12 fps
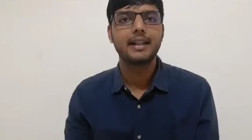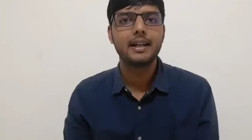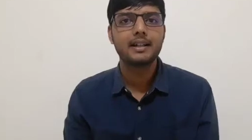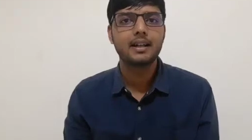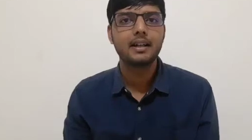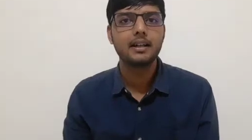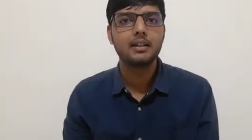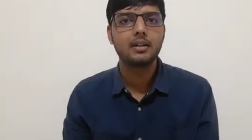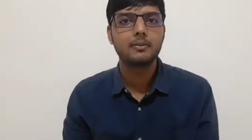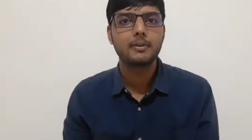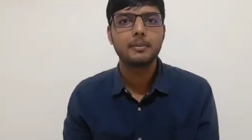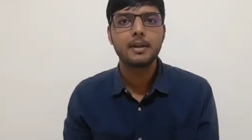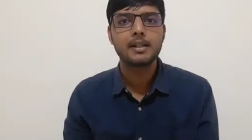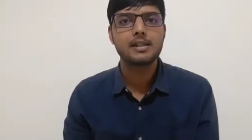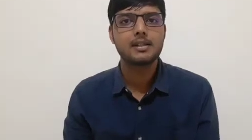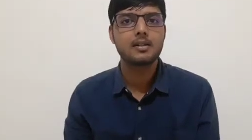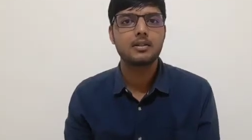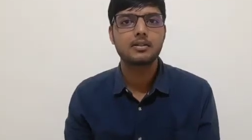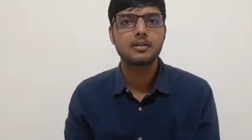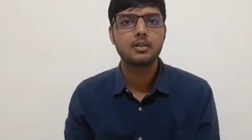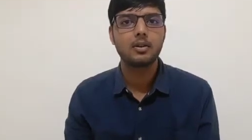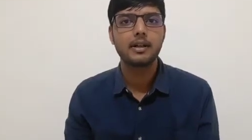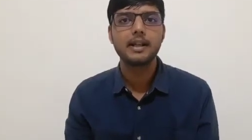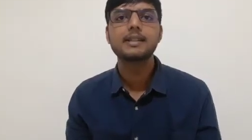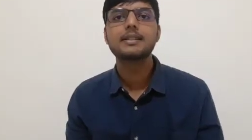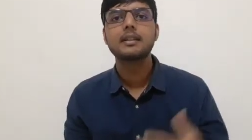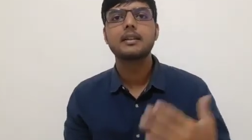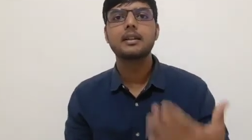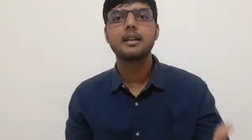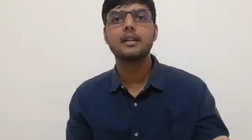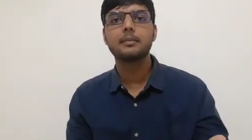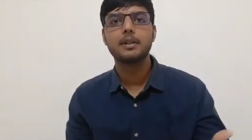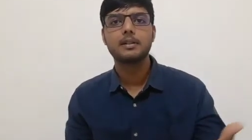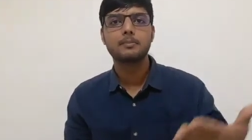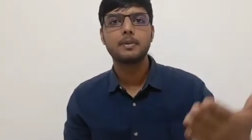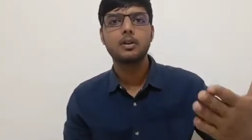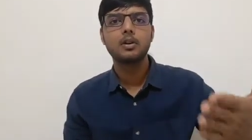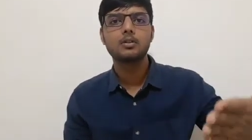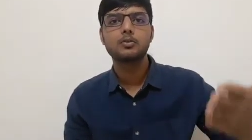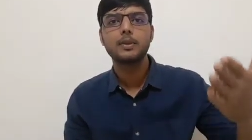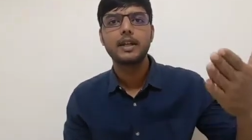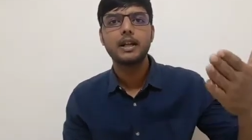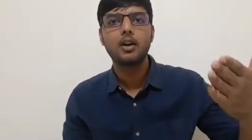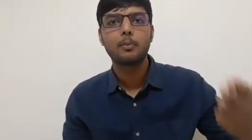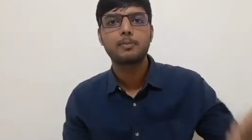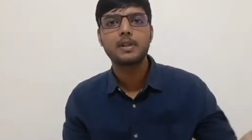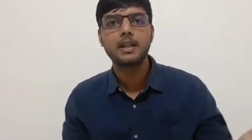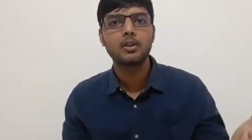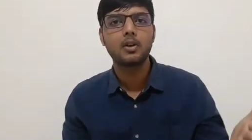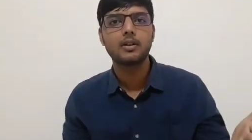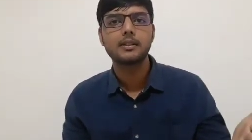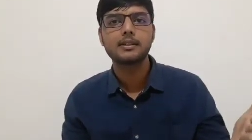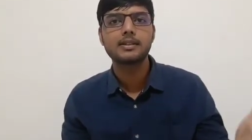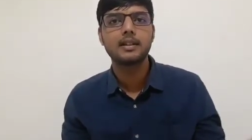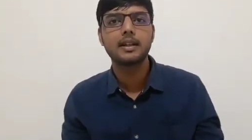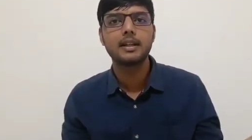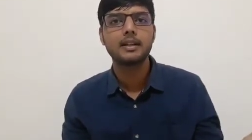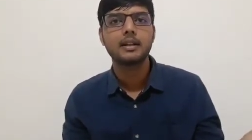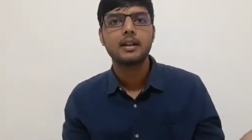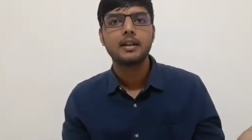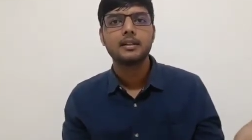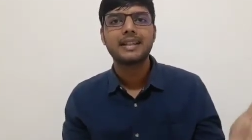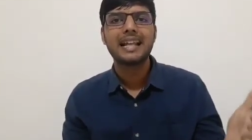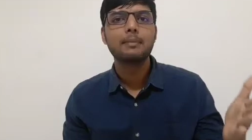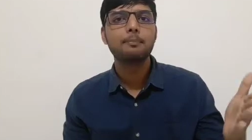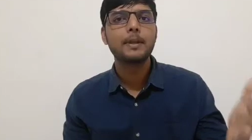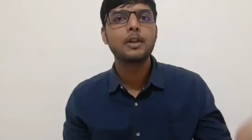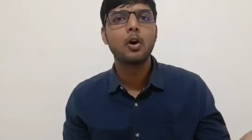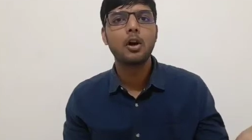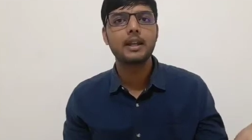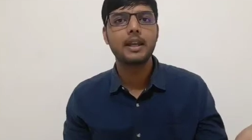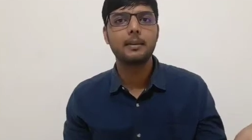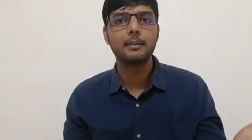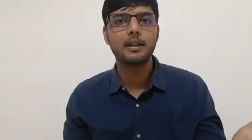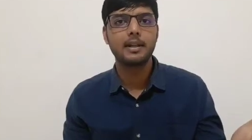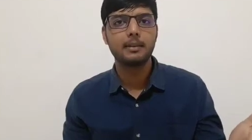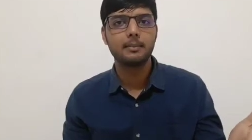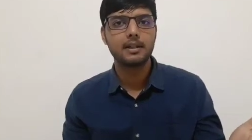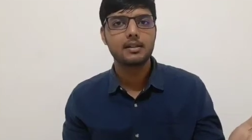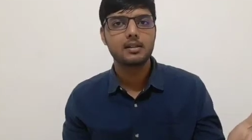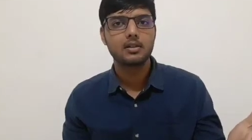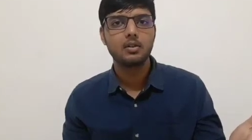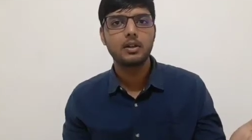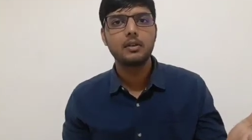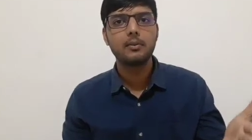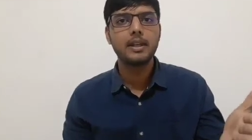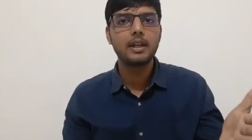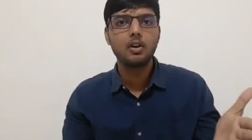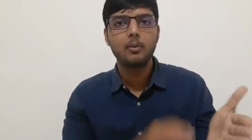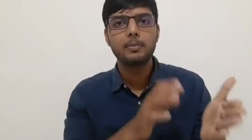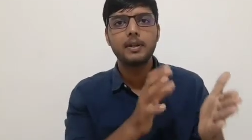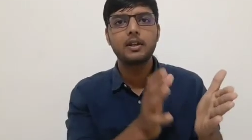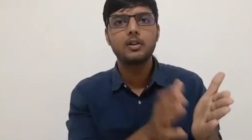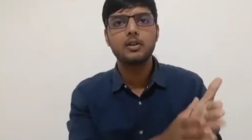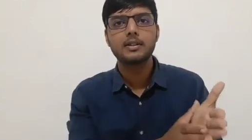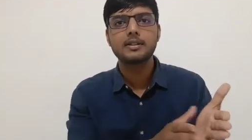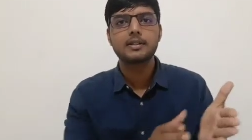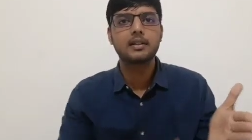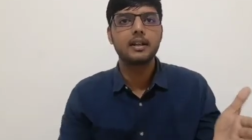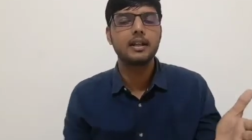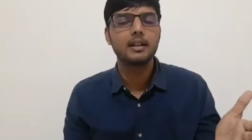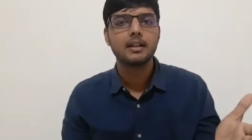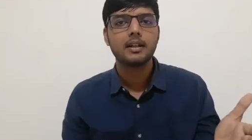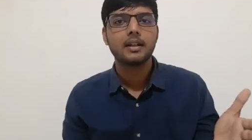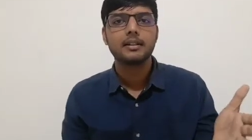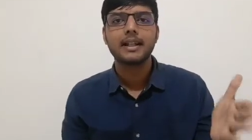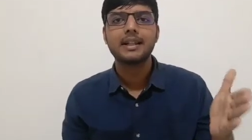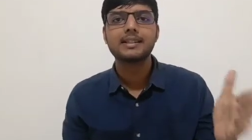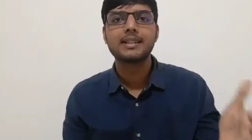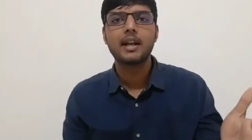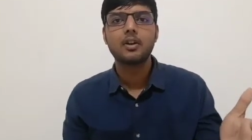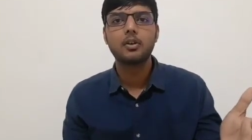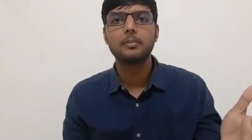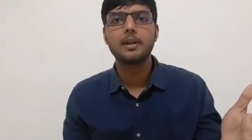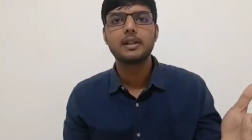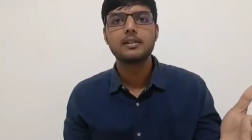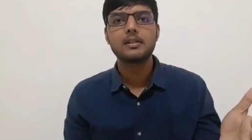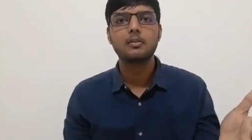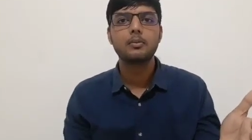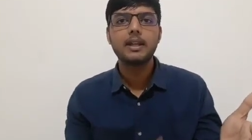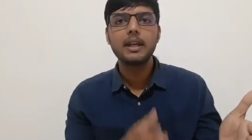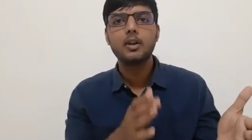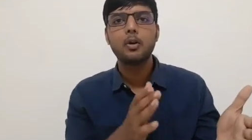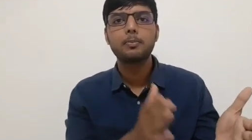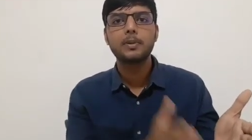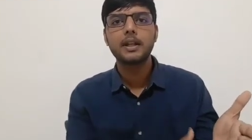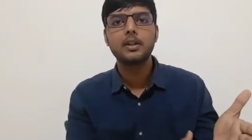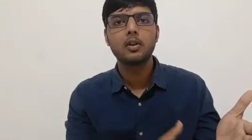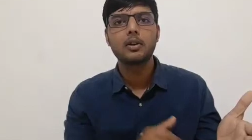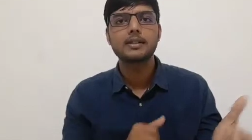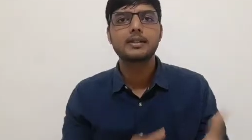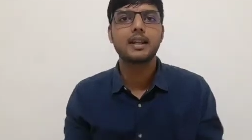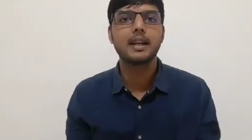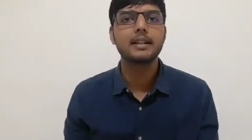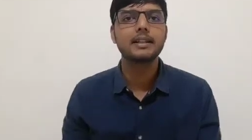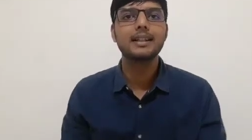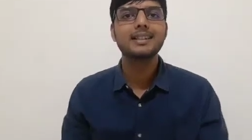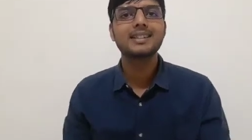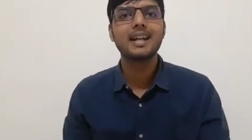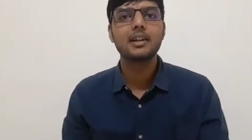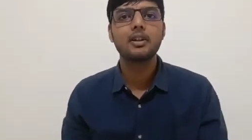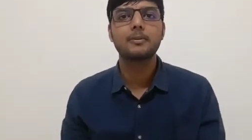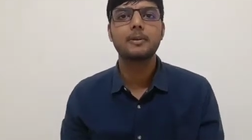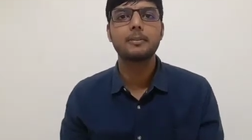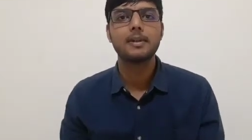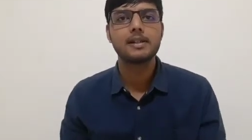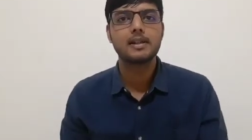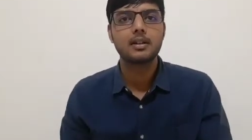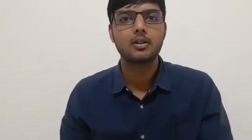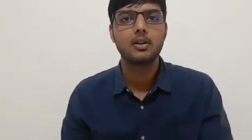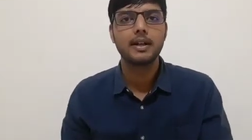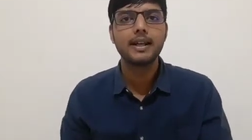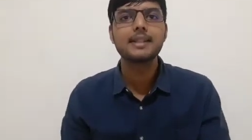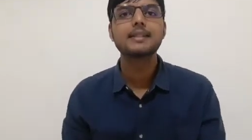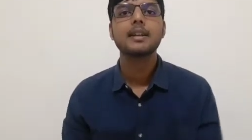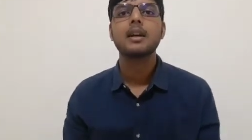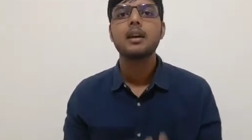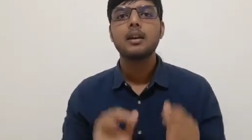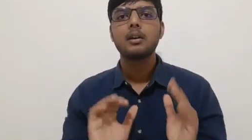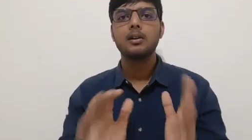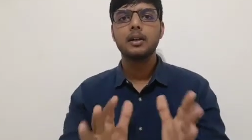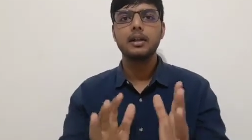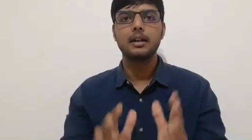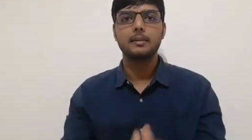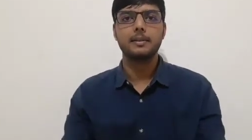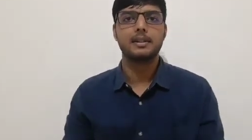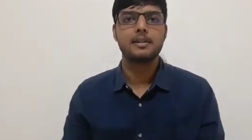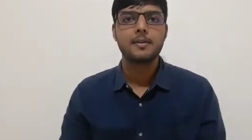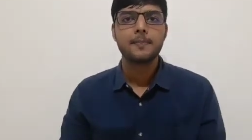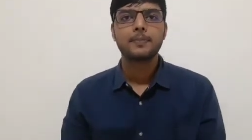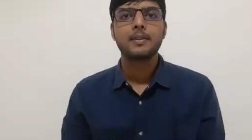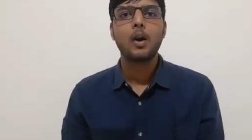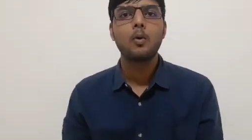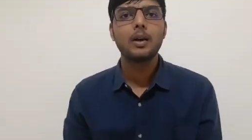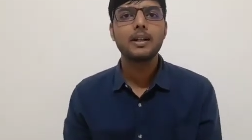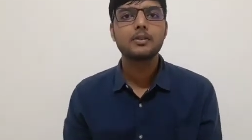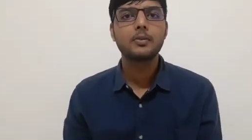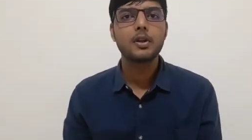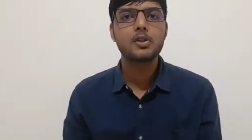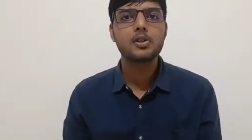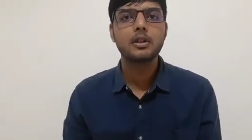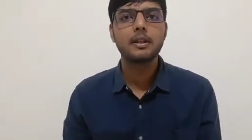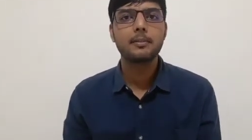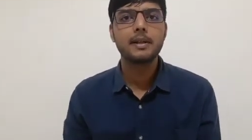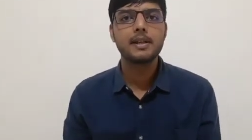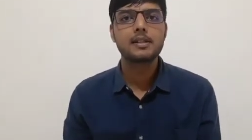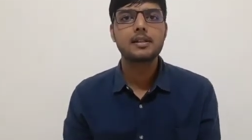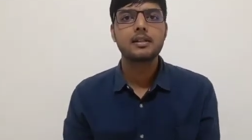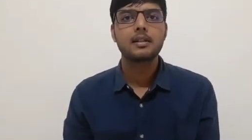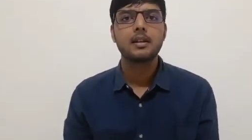that kind of image is also known as real image because we can obtain on a screen. Then pinhole camera image, okay, we can obtain on a screen. Then shadow image, we can obtain on a screen. These kind of image are known as real image. Now what is virtual image?